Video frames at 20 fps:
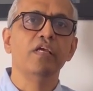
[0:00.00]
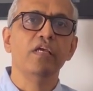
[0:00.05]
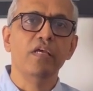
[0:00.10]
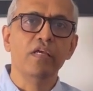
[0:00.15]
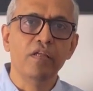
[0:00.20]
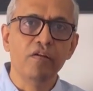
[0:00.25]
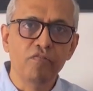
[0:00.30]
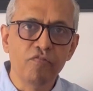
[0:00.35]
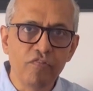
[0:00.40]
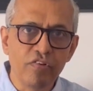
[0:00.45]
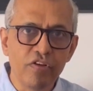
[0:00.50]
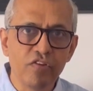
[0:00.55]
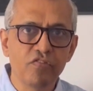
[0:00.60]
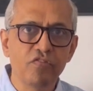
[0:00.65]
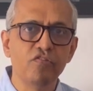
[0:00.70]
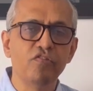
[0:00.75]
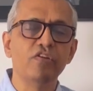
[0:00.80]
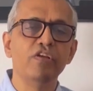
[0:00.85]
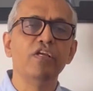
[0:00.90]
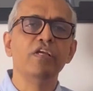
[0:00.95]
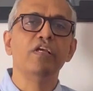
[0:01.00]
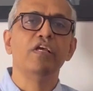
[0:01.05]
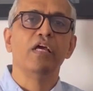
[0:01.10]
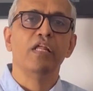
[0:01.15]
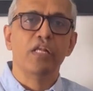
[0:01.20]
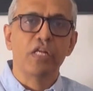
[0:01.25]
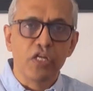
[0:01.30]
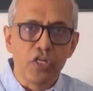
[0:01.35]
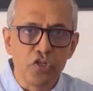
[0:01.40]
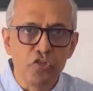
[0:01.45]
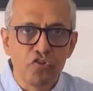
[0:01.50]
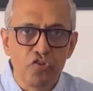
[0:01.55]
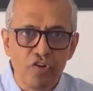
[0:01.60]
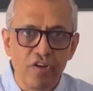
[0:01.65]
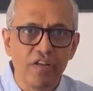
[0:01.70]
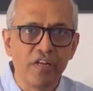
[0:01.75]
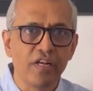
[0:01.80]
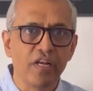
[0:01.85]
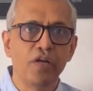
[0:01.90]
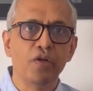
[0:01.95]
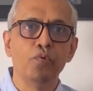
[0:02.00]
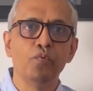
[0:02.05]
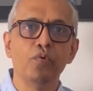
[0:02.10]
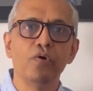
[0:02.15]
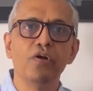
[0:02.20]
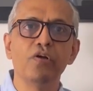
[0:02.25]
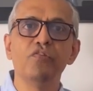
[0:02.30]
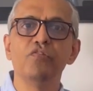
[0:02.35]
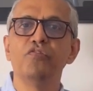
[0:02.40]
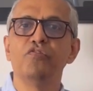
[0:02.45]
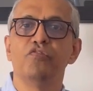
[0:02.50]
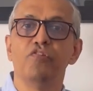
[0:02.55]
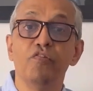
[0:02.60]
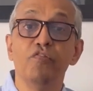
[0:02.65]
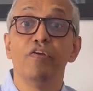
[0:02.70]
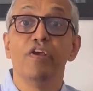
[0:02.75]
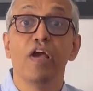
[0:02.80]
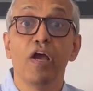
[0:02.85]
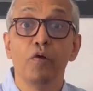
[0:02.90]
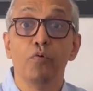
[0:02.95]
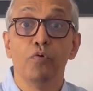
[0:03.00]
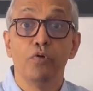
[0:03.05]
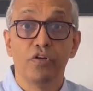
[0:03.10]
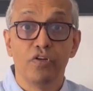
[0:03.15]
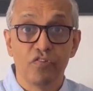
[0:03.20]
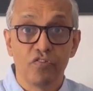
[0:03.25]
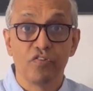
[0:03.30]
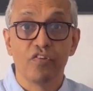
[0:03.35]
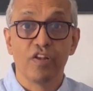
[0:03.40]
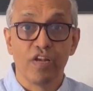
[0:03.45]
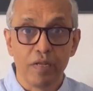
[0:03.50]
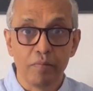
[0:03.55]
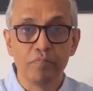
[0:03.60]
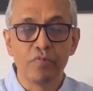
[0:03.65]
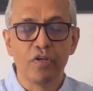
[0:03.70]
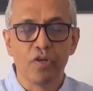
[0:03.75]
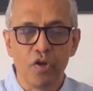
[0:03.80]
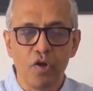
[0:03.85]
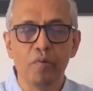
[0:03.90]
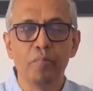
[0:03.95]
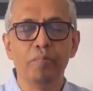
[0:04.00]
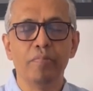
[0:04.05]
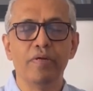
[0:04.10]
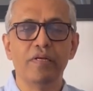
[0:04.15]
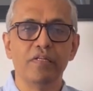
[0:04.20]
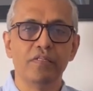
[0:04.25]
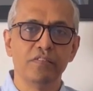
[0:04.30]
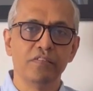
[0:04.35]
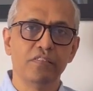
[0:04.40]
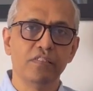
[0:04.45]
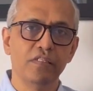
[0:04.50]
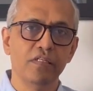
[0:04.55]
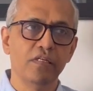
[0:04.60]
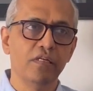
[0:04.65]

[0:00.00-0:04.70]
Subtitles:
investing, and nurturing networks is the way I would describe the competency,